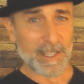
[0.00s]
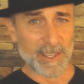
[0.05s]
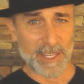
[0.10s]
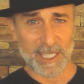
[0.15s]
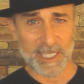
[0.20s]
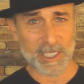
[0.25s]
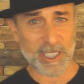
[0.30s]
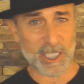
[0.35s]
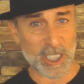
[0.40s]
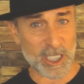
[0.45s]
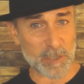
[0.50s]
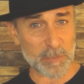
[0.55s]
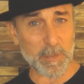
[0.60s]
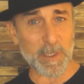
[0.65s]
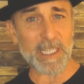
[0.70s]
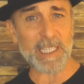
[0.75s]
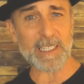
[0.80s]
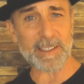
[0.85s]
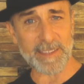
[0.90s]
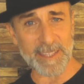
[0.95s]
that
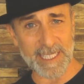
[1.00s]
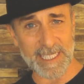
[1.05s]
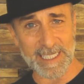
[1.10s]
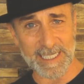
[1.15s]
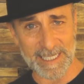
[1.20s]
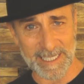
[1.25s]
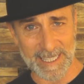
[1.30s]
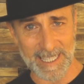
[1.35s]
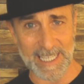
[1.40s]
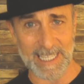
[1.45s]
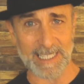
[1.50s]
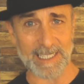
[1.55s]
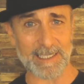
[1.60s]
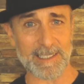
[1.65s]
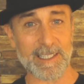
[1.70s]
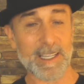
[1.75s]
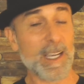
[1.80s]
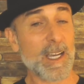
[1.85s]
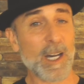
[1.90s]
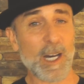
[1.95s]
speak these
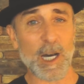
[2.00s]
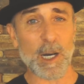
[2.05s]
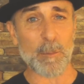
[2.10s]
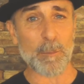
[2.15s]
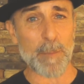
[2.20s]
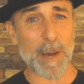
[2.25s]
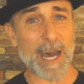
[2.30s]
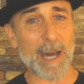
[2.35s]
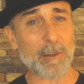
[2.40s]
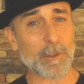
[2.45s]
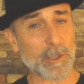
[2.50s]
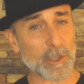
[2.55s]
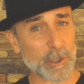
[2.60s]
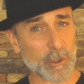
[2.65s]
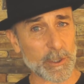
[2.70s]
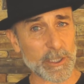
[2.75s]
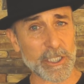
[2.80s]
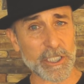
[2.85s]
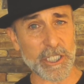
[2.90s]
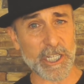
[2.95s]
things about
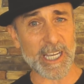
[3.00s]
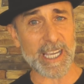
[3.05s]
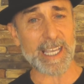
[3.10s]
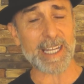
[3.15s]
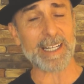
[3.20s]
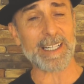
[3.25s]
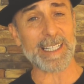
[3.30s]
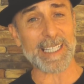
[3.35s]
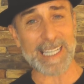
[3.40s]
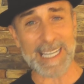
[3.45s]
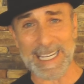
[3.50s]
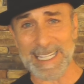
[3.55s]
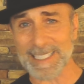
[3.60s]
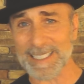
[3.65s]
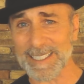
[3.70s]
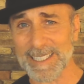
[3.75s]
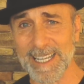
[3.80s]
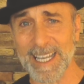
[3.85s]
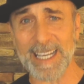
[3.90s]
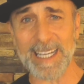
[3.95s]
Christianity and
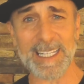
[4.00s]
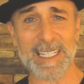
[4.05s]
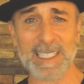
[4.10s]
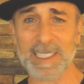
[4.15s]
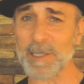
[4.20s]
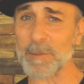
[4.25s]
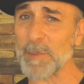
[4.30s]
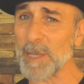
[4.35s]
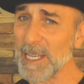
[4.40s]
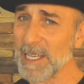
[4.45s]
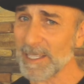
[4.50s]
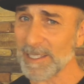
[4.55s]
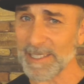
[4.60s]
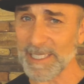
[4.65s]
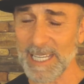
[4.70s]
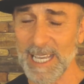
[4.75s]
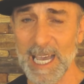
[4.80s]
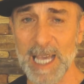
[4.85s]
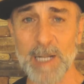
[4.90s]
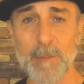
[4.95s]
Zionism,
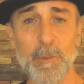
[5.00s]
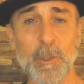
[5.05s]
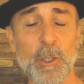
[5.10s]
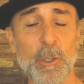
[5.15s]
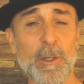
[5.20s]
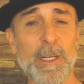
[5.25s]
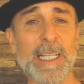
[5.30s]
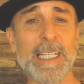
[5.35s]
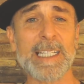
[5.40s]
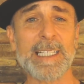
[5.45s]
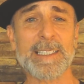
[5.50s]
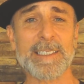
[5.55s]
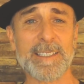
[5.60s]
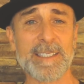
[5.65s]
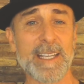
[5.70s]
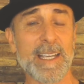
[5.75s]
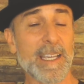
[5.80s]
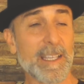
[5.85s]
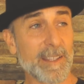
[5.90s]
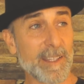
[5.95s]
the Adam
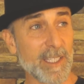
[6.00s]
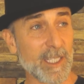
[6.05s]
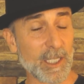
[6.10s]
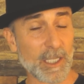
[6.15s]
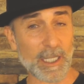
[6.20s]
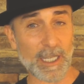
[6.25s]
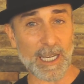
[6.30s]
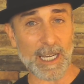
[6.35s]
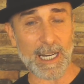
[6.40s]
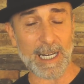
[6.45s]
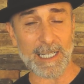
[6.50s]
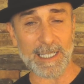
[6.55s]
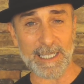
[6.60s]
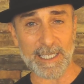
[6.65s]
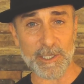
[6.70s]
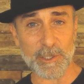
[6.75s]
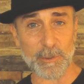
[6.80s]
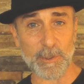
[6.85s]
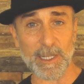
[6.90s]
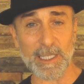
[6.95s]
Greens, the
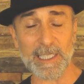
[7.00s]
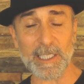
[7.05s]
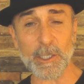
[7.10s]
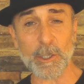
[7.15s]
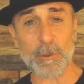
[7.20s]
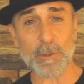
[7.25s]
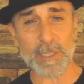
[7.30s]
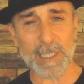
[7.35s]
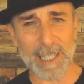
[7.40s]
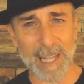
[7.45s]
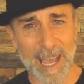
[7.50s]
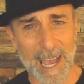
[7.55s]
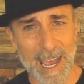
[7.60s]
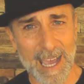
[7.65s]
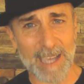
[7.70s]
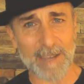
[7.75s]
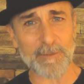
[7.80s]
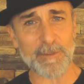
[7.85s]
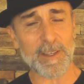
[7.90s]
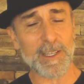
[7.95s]
Israeli News
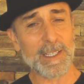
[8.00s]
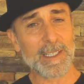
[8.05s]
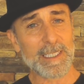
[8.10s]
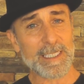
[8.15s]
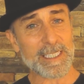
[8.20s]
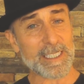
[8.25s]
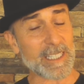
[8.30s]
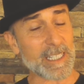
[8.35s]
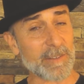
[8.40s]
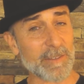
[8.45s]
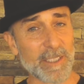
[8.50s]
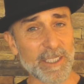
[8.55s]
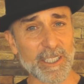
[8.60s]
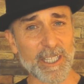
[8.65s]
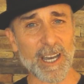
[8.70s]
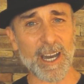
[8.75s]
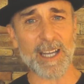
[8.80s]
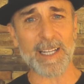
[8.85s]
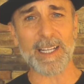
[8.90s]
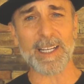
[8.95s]
Live, Stephen
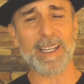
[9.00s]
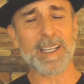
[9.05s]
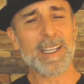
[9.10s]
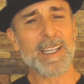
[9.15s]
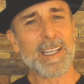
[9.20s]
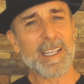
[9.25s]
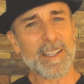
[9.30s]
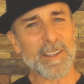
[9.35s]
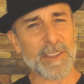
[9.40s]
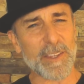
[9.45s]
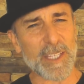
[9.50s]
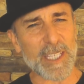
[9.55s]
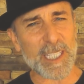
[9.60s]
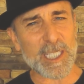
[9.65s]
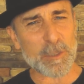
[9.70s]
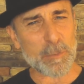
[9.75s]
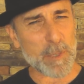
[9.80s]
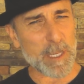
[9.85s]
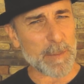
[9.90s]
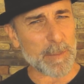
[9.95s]
Yana.
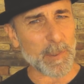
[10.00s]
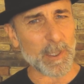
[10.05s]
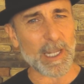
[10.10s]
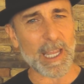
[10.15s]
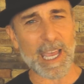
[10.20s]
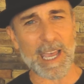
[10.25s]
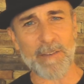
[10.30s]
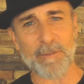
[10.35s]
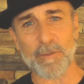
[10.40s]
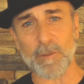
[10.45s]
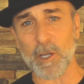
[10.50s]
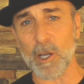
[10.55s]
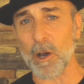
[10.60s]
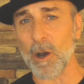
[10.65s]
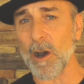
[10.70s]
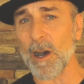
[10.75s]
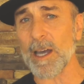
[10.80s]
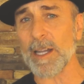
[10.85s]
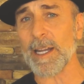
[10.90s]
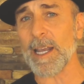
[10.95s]
These people have
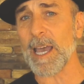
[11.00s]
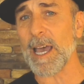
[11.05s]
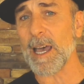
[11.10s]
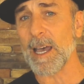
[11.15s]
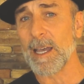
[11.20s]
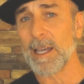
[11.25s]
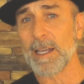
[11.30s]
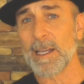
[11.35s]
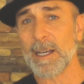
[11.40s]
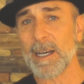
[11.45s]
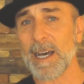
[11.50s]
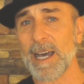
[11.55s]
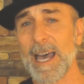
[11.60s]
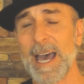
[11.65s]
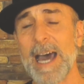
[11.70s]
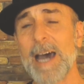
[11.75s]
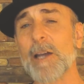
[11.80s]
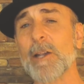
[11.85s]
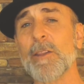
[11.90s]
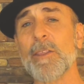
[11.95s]
gone
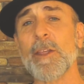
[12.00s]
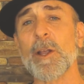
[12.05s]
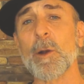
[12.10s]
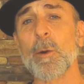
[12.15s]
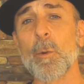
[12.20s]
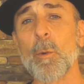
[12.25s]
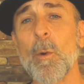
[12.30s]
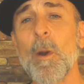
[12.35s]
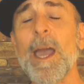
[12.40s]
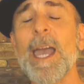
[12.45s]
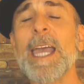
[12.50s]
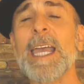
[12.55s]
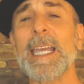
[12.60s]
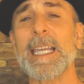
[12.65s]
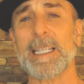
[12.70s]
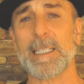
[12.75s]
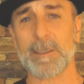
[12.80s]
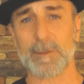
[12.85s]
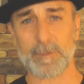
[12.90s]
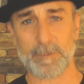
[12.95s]
out of their
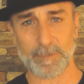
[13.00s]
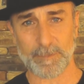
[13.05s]
way